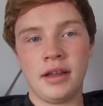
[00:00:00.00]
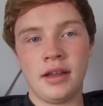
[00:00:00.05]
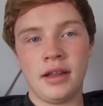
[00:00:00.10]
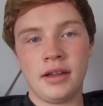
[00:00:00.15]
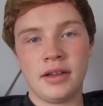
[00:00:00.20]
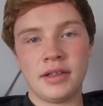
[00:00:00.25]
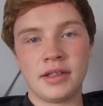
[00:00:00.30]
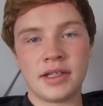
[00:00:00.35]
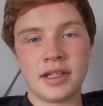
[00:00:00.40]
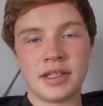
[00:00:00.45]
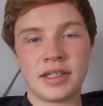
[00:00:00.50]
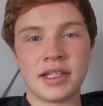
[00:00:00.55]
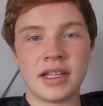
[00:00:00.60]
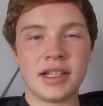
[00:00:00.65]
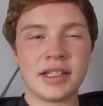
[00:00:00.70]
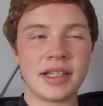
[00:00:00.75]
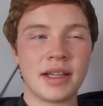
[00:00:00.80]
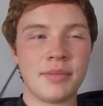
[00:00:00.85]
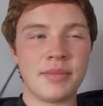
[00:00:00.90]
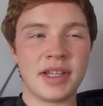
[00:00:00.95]

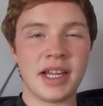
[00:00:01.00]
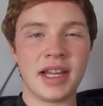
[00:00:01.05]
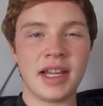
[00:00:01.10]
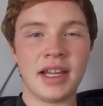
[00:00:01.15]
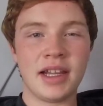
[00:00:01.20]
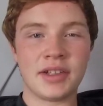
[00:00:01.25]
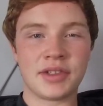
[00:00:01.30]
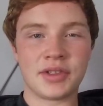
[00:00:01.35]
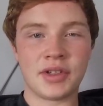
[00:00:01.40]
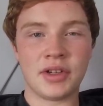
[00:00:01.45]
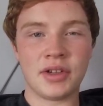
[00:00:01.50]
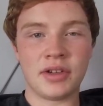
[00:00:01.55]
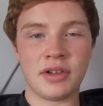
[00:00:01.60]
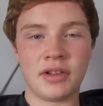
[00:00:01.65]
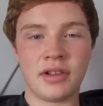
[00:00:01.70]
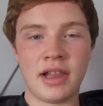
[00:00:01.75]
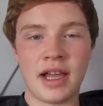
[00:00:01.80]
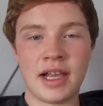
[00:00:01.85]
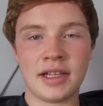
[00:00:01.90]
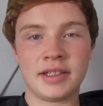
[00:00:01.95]
since I'm taking a certain
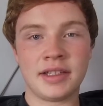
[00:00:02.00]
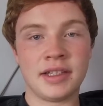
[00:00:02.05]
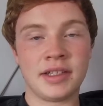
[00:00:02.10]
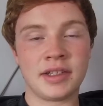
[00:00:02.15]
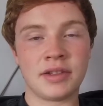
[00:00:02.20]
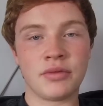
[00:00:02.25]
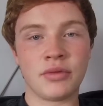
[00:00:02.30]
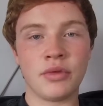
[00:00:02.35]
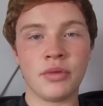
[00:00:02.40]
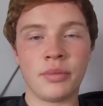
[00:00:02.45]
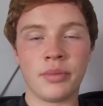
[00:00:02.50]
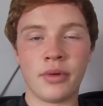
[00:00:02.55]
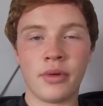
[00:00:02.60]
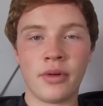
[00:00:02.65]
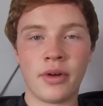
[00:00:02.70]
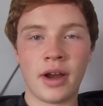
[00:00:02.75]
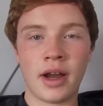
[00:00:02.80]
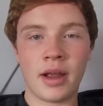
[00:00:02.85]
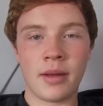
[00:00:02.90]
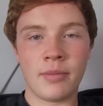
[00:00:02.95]
class, it's through a
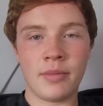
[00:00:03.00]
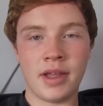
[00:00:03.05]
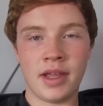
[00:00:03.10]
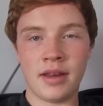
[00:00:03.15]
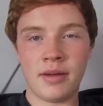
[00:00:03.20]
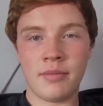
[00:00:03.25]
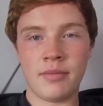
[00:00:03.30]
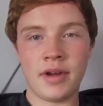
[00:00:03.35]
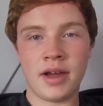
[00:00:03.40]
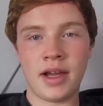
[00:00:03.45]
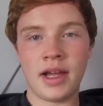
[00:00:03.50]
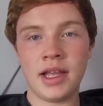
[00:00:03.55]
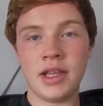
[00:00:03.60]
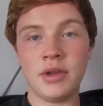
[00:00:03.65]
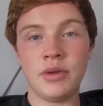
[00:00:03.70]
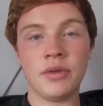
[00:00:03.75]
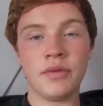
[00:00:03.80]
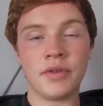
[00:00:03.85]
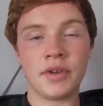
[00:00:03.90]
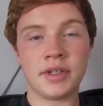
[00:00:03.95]
program in my
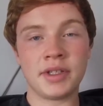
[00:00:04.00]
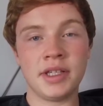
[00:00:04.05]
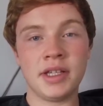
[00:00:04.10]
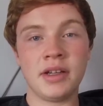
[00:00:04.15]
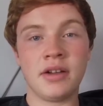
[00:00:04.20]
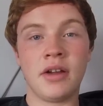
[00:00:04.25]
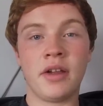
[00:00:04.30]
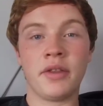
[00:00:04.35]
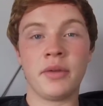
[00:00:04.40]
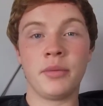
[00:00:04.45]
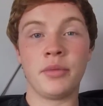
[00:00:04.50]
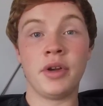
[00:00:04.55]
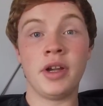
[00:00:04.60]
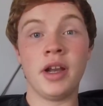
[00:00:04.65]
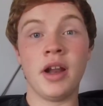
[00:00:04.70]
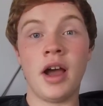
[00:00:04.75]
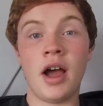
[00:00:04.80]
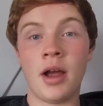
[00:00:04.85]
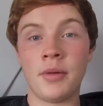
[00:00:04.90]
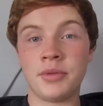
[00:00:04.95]
university called the
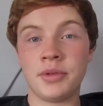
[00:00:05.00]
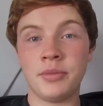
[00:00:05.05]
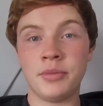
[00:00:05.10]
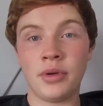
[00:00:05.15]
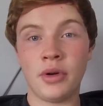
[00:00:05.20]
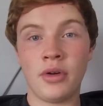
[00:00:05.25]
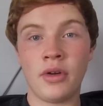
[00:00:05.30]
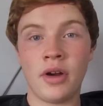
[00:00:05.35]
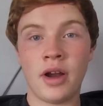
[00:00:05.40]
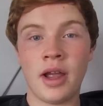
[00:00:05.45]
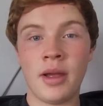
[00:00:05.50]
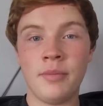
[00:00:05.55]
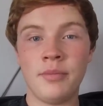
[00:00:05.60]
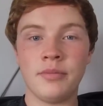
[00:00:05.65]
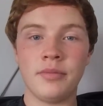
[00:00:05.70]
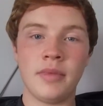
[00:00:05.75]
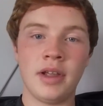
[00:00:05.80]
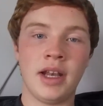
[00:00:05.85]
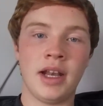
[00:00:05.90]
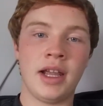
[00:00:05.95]
Marine Option
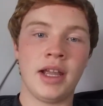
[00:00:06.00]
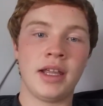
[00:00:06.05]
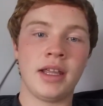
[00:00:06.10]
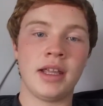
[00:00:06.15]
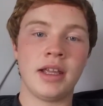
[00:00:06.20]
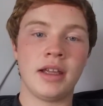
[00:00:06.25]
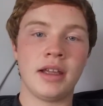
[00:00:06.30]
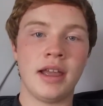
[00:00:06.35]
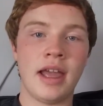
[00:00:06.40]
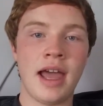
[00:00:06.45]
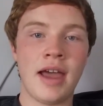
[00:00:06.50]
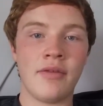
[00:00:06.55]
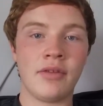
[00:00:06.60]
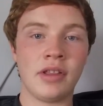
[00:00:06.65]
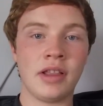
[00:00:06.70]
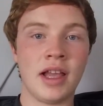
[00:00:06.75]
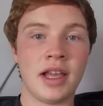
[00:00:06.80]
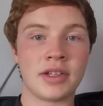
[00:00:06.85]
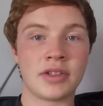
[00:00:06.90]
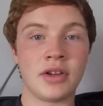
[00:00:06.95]
Program, and I have a
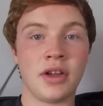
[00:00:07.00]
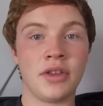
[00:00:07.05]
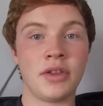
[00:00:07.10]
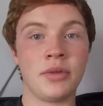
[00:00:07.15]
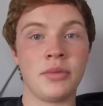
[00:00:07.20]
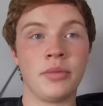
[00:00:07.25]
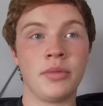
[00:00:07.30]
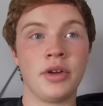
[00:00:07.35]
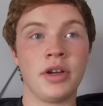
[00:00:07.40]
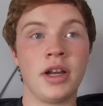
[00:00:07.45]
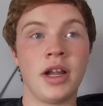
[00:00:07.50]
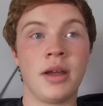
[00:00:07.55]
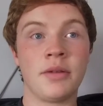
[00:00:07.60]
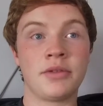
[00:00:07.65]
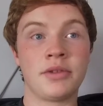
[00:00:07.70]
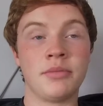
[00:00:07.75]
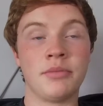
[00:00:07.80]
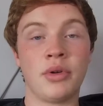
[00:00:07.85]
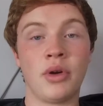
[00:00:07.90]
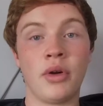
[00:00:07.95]
class called the Marine
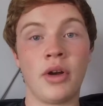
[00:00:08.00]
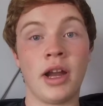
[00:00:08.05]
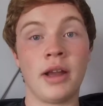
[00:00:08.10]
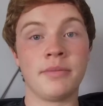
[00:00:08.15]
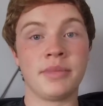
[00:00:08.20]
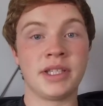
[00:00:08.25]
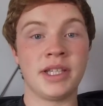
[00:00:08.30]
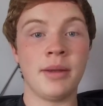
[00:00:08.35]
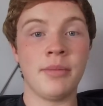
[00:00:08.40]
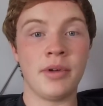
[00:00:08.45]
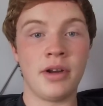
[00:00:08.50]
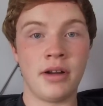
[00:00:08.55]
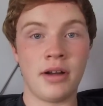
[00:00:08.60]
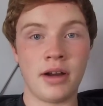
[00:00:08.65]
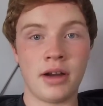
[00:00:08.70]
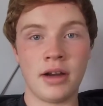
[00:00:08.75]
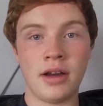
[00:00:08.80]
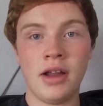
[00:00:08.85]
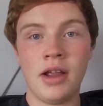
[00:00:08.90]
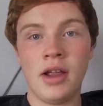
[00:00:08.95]
Option Program
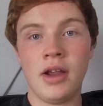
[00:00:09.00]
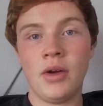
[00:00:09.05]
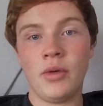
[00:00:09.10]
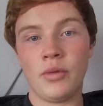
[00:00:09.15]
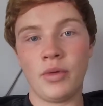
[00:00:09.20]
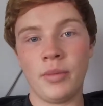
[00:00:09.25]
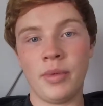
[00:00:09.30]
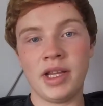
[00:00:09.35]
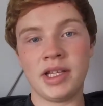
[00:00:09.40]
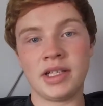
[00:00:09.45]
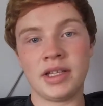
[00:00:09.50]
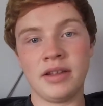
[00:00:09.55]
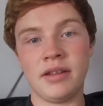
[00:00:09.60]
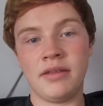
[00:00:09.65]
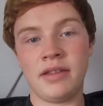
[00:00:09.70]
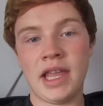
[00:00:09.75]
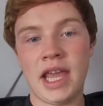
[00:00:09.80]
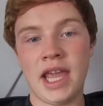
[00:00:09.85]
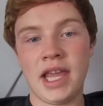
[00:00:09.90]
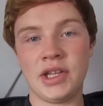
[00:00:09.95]
Seminar, where
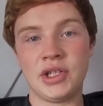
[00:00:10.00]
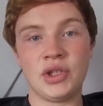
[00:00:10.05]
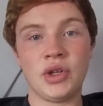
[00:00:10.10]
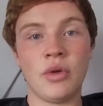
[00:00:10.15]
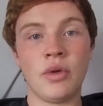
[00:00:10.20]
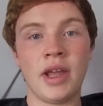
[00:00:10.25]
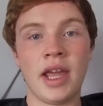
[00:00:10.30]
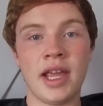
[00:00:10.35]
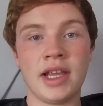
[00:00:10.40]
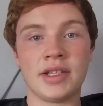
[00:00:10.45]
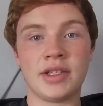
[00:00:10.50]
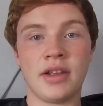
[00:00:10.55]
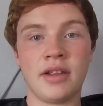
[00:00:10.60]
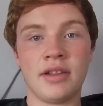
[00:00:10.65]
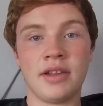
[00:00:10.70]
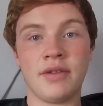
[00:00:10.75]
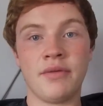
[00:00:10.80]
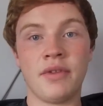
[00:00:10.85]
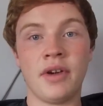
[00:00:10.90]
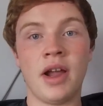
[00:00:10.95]
basically they showcase
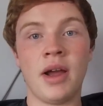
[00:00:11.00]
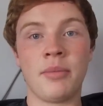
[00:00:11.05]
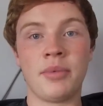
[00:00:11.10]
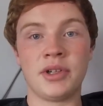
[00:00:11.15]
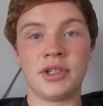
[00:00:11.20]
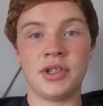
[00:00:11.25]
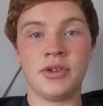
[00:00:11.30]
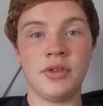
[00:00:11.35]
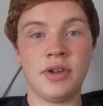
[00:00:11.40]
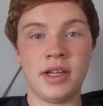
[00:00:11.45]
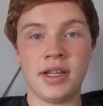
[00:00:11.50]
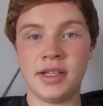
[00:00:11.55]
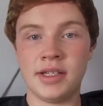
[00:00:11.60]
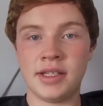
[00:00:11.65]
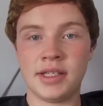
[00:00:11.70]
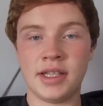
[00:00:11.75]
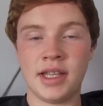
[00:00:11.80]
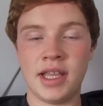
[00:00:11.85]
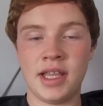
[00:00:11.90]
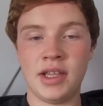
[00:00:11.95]
all the different
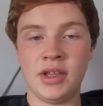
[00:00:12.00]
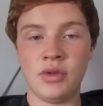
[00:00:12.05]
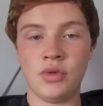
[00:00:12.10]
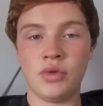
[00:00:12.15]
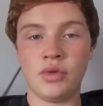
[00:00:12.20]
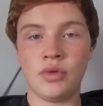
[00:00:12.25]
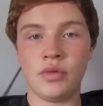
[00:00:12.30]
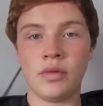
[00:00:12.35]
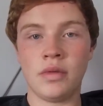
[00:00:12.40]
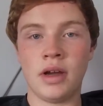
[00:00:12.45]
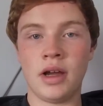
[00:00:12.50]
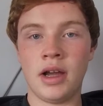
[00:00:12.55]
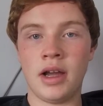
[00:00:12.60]
opportunities that you